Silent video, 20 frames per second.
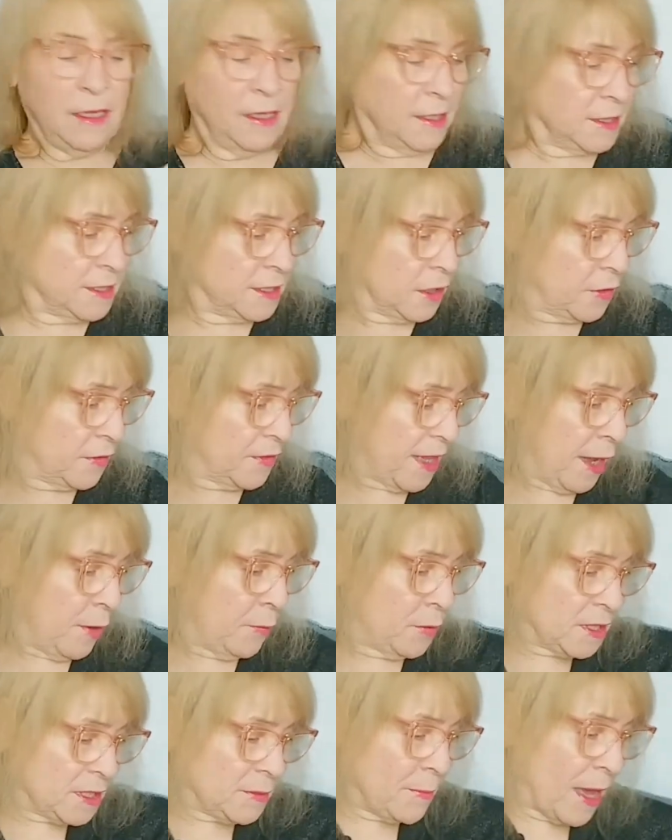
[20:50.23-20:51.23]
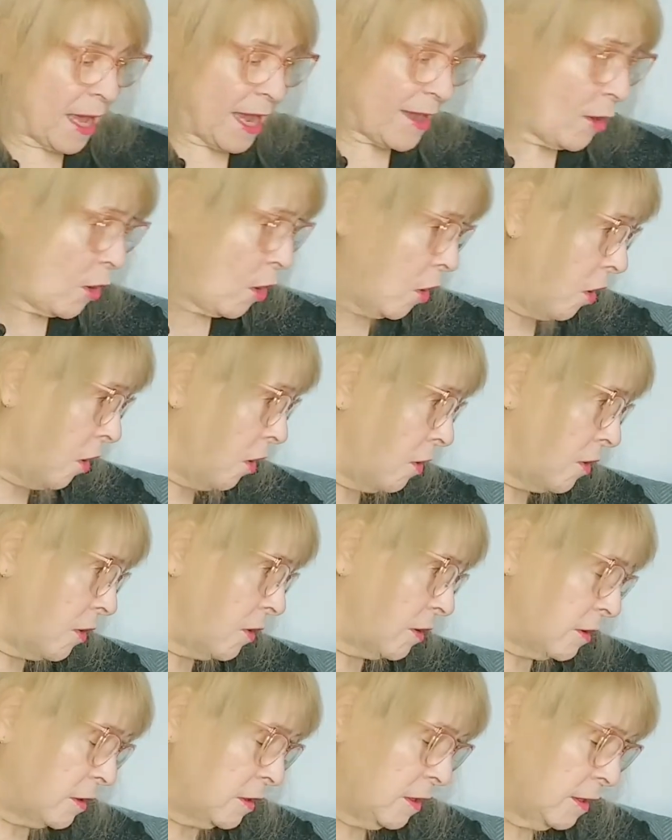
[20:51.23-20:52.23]
So that was my
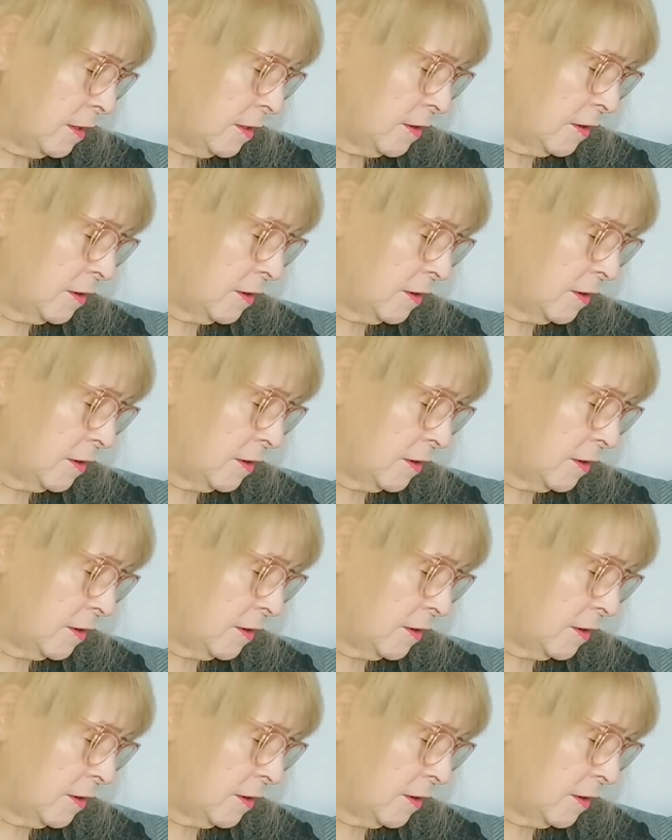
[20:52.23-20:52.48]
haul